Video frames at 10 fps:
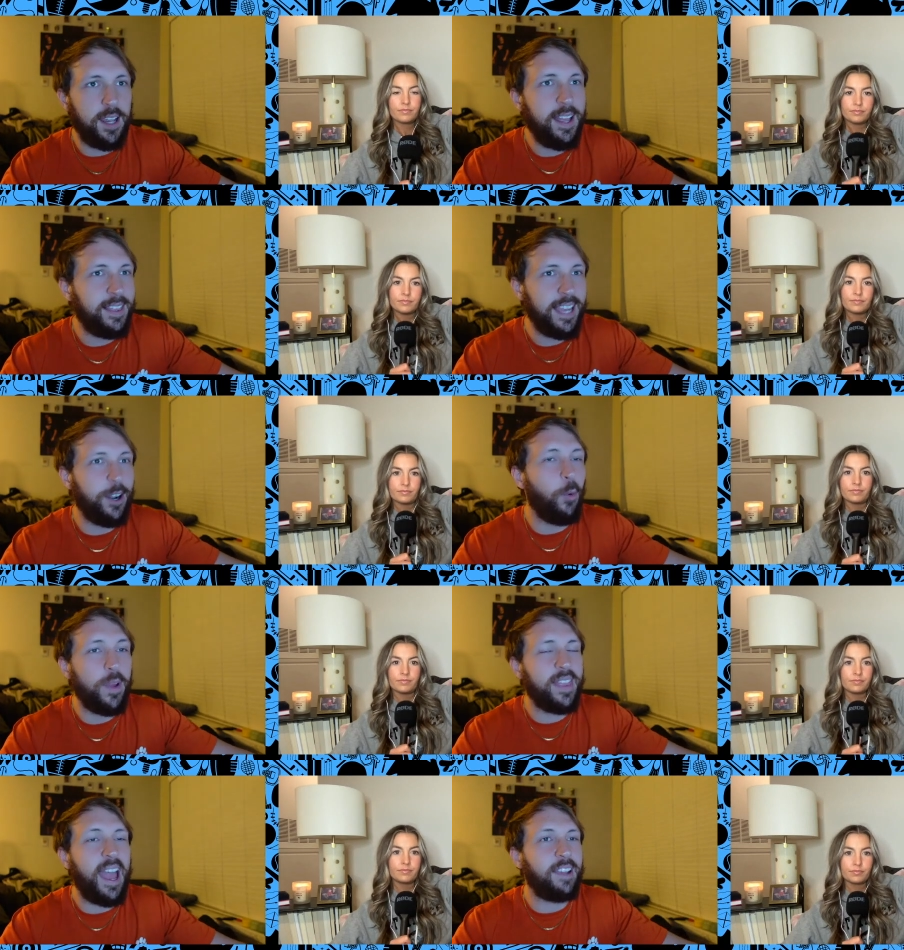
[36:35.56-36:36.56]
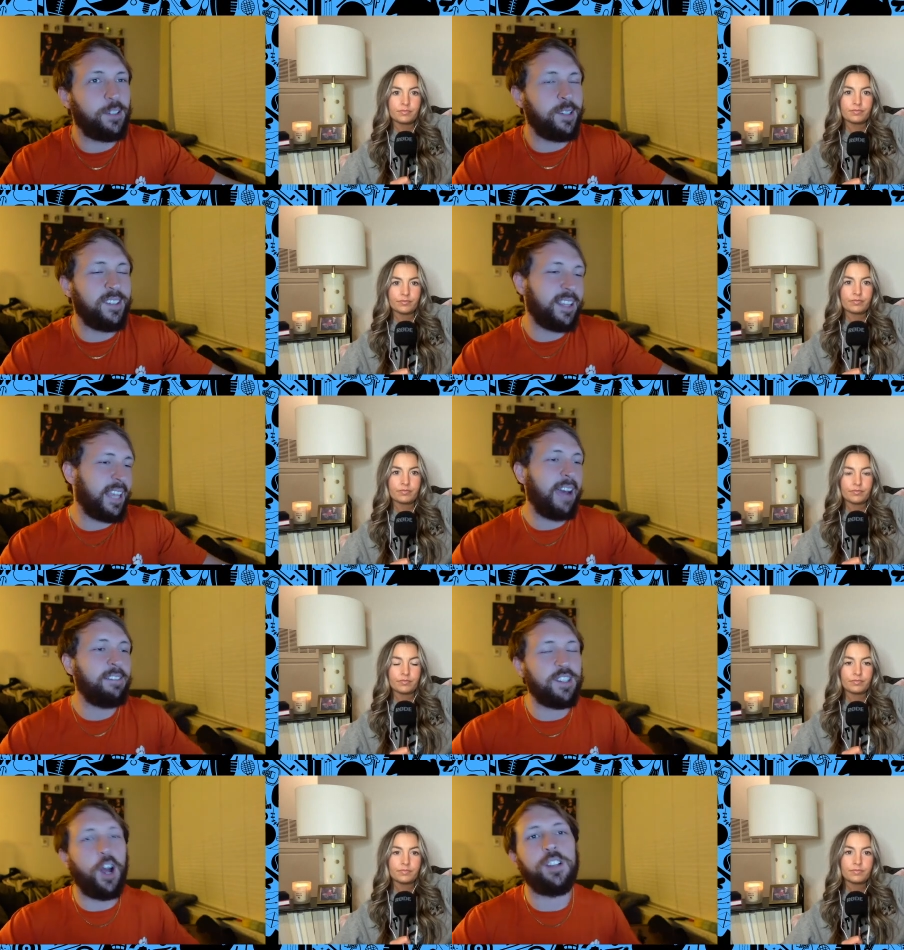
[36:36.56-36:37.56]
Speaker 1: they don't mm-hmm. win that. So it's like they have this
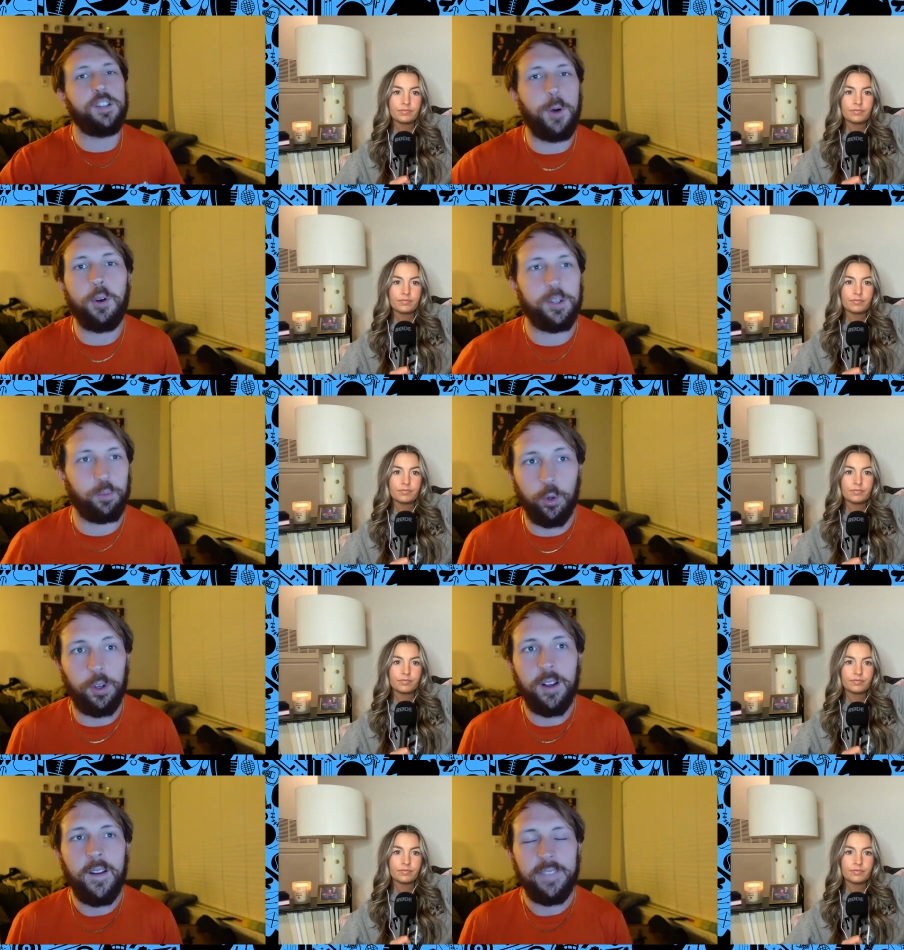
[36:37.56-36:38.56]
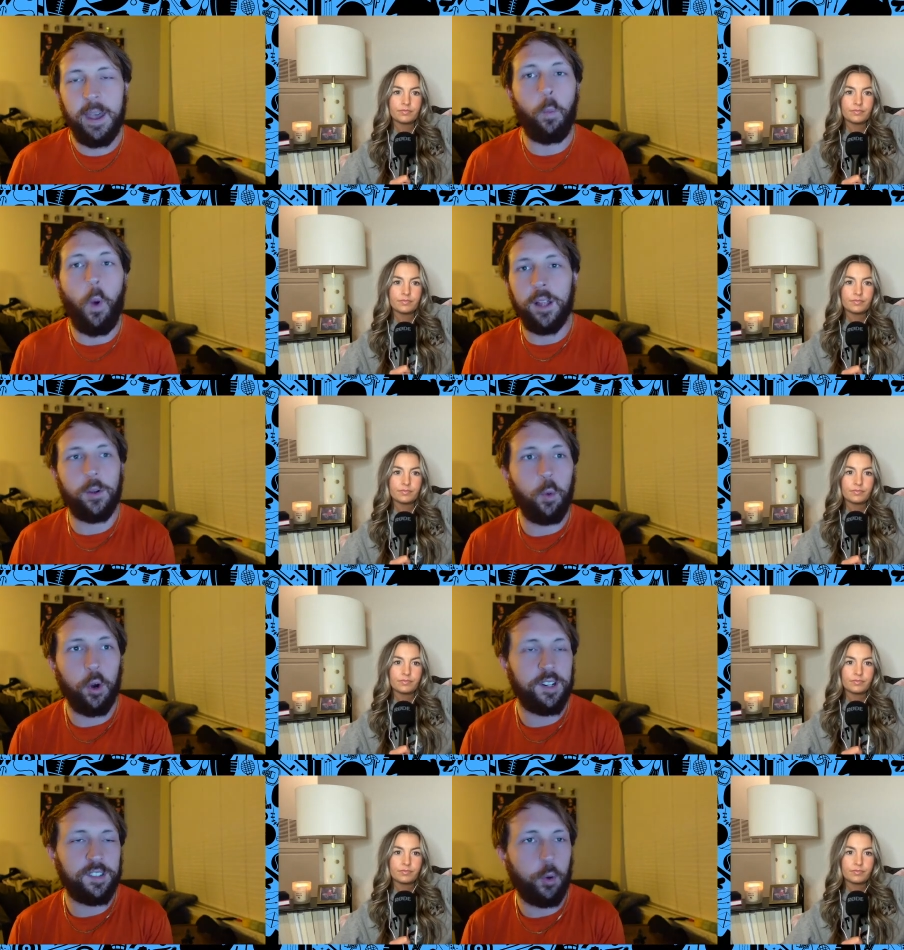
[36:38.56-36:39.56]
unspoken rule that one award is
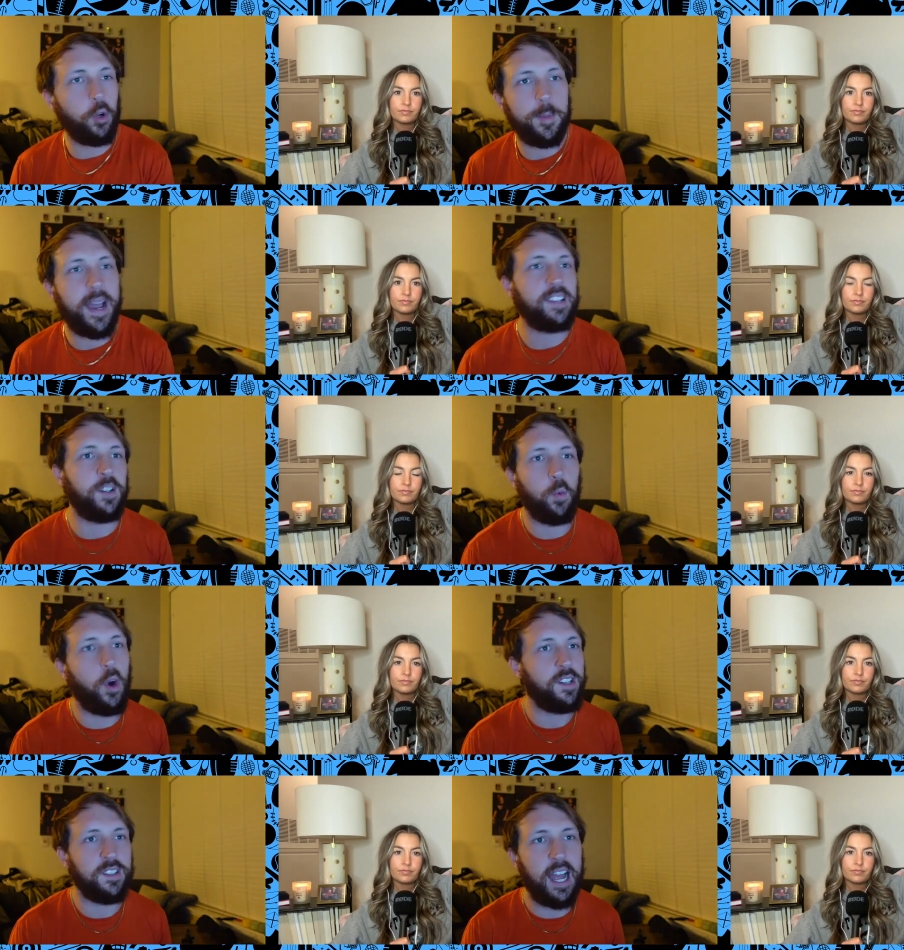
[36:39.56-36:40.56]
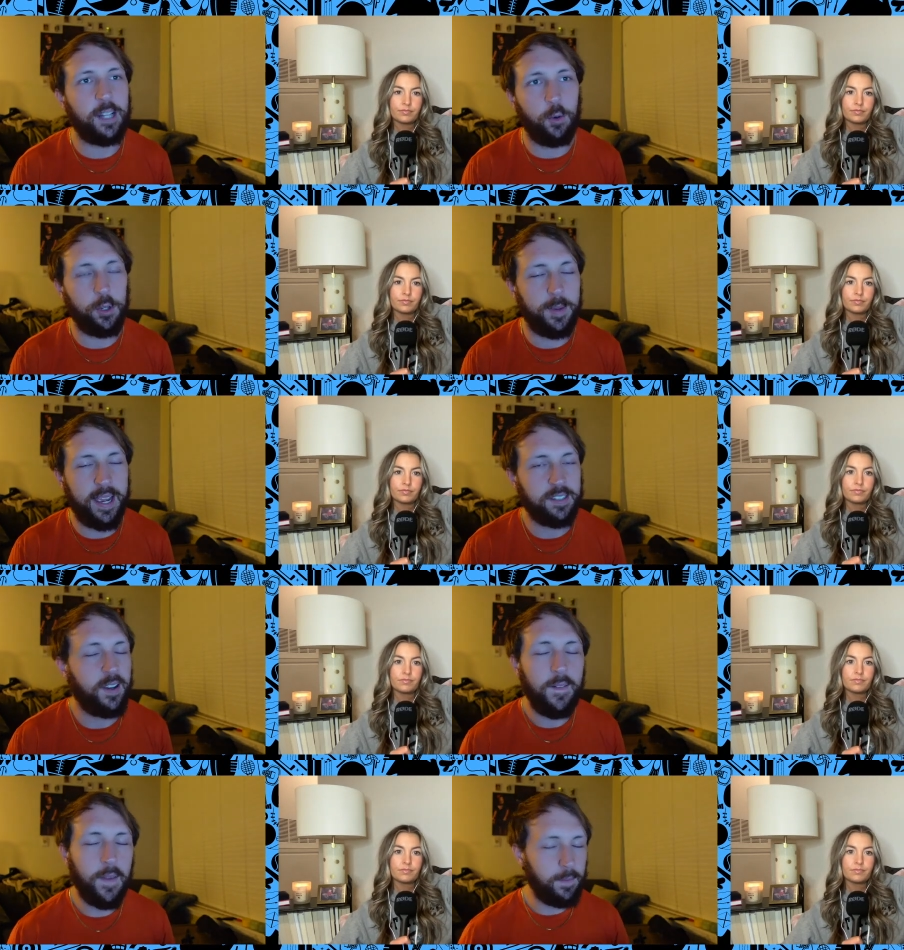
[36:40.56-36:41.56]
quarterbacks and one is non-quarterbacks.
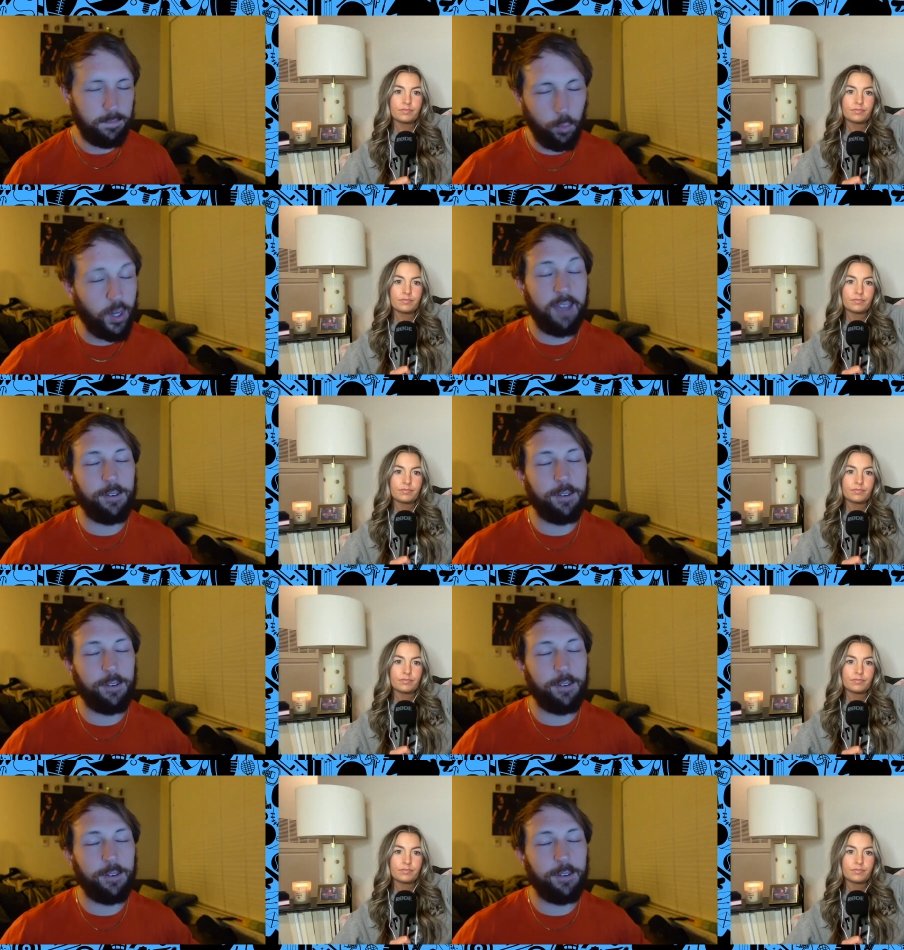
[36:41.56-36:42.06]
Whatever.